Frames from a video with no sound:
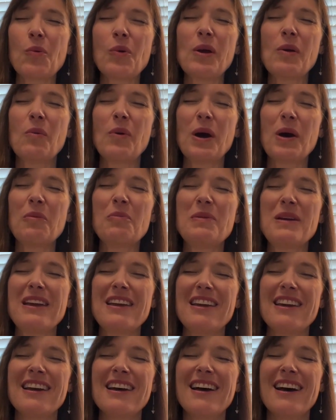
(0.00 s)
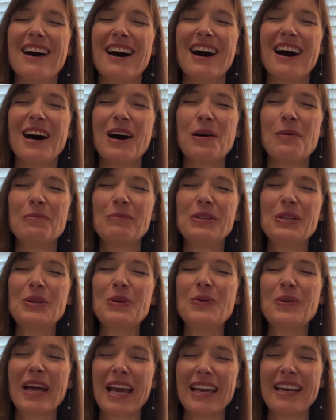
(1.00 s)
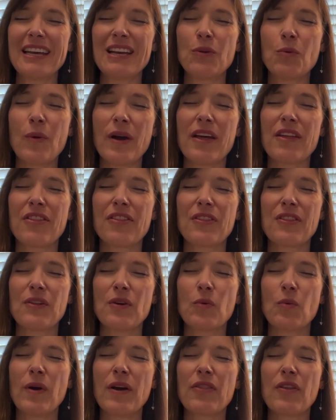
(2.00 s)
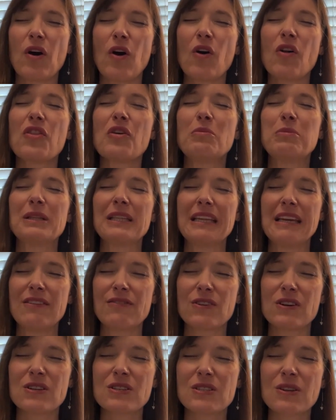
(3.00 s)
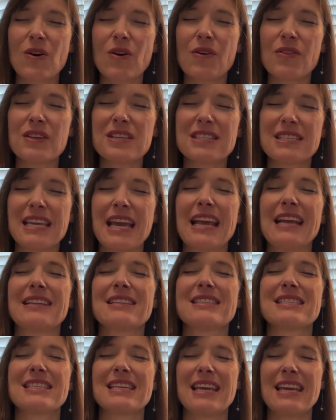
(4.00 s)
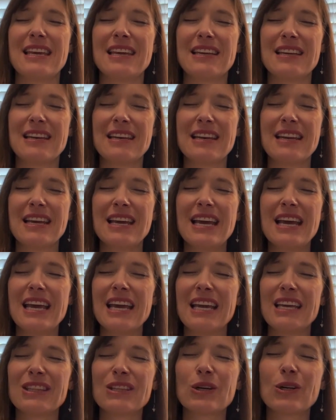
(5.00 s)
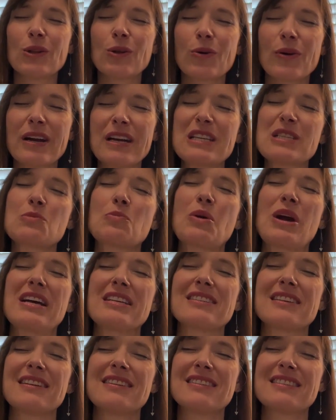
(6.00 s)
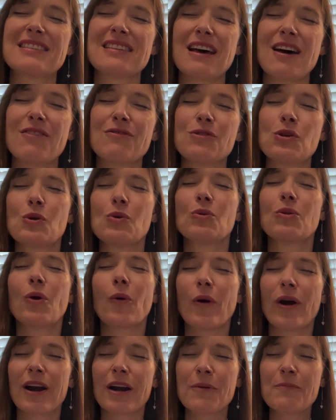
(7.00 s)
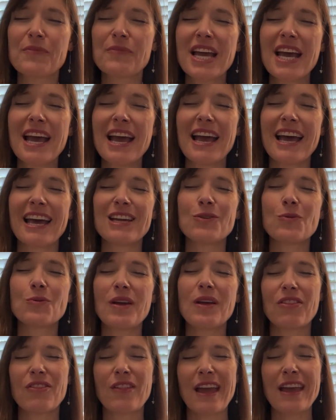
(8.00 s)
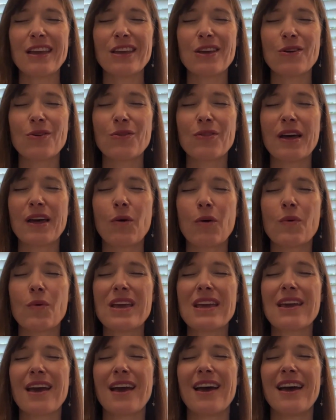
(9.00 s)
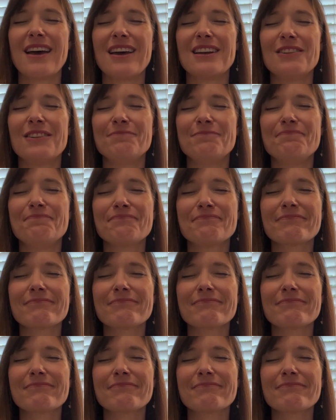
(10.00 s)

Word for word: we will be um, united with with all the believers, all the saints in in the glorious presence of you, Lord. And we thank you that we can